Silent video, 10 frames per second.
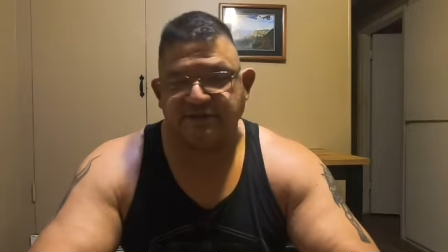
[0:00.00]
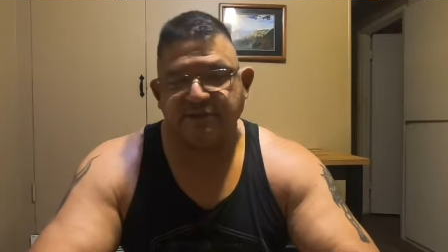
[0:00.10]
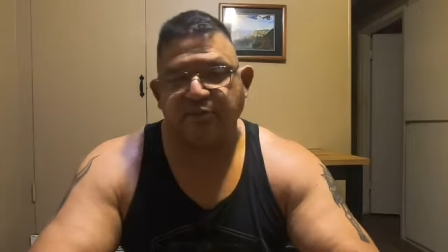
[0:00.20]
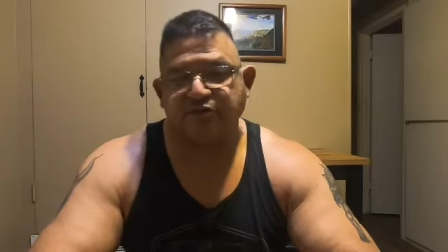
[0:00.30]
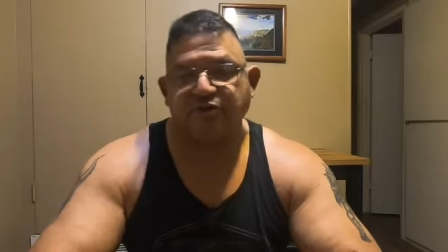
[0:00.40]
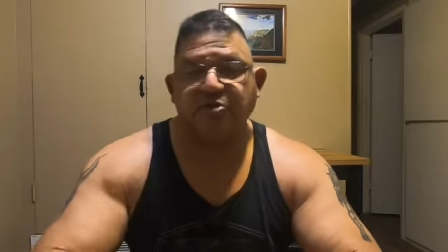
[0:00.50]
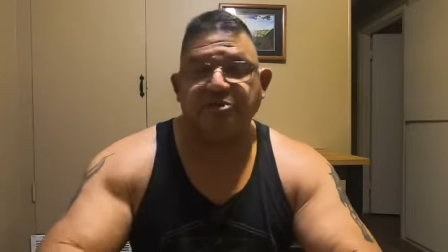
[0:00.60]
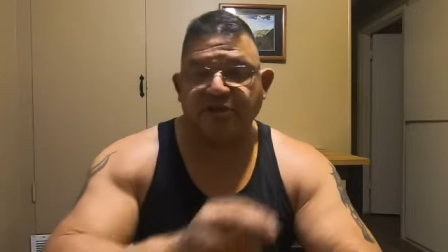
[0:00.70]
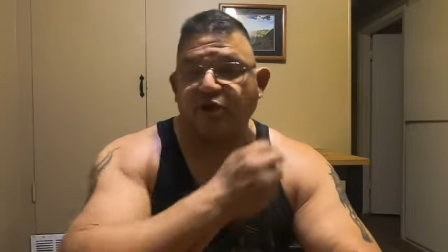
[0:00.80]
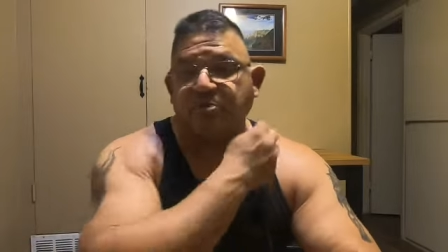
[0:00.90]
Tebow's going to
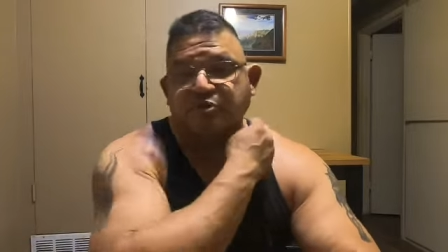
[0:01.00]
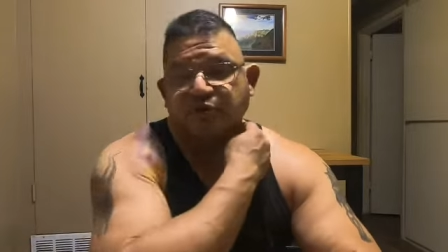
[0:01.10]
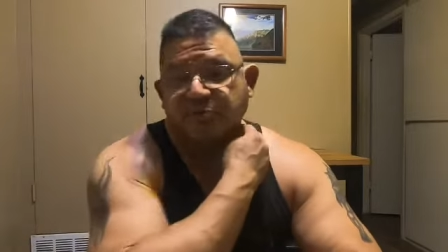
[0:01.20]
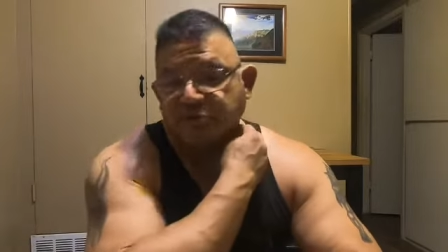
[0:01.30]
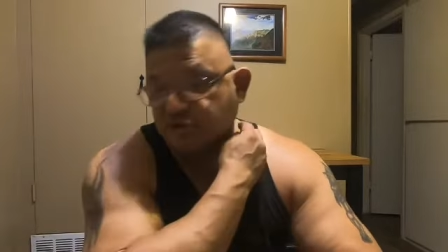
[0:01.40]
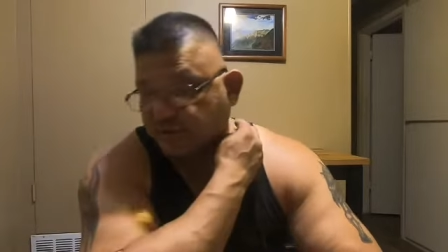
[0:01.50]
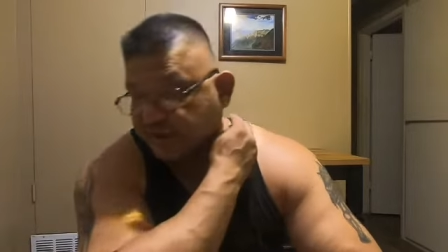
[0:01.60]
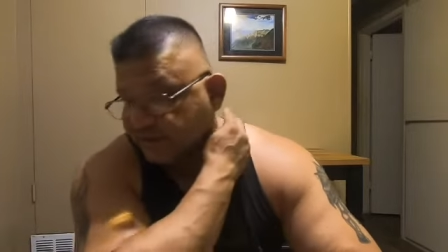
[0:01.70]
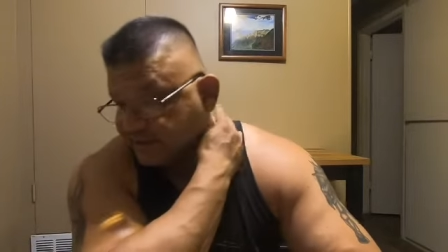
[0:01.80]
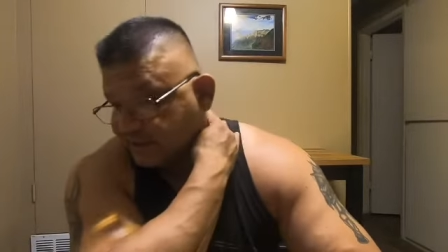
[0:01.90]
be the go between
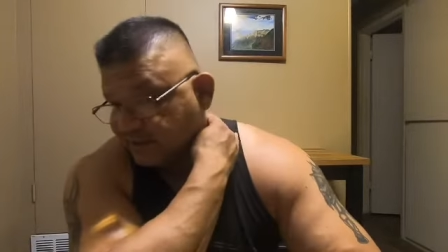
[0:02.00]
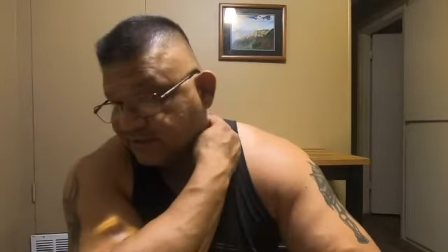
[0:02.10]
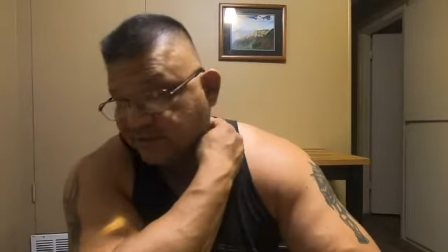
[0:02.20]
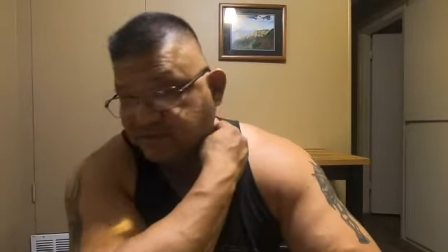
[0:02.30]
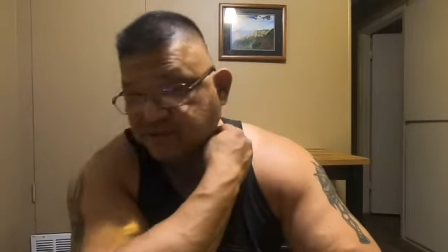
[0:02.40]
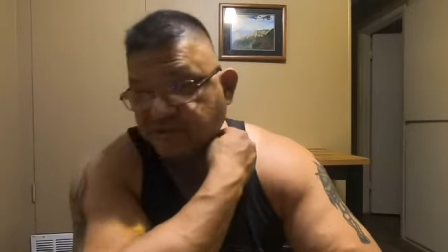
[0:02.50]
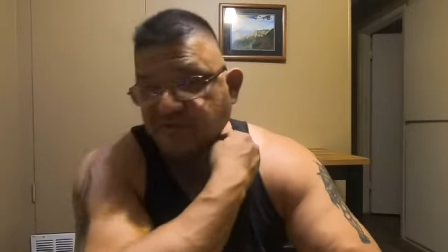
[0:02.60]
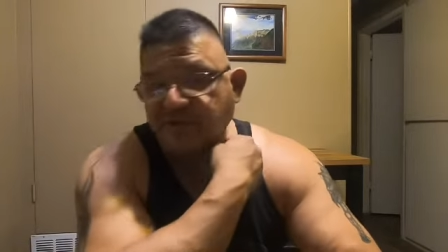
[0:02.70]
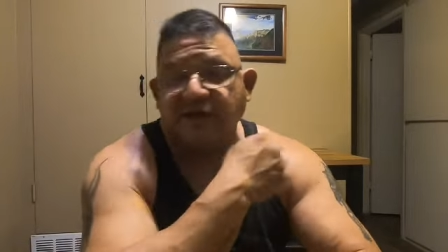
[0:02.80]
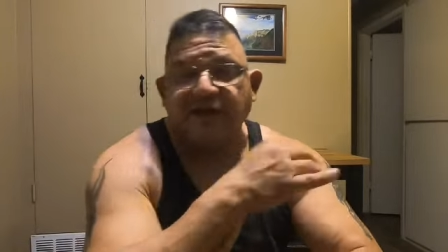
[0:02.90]
between the, them two,
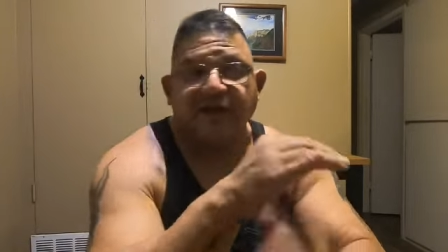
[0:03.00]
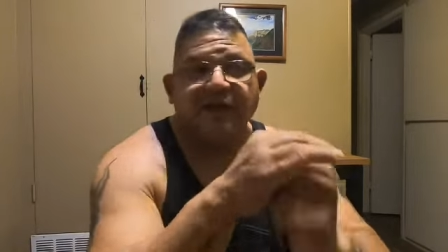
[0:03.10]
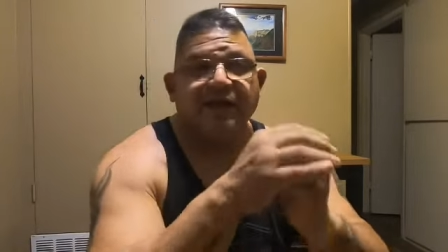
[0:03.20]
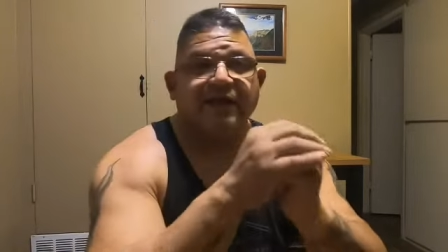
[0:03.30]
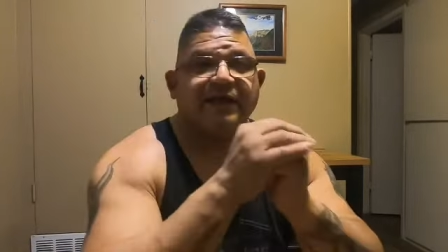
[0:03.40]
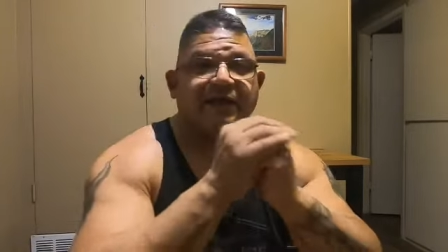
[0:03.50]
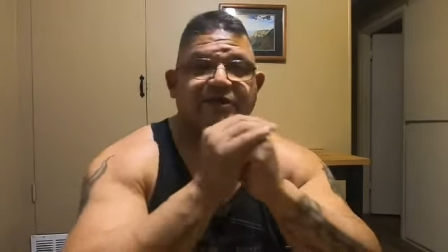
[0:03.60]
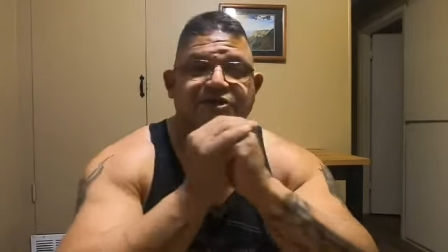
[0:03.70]
and kind of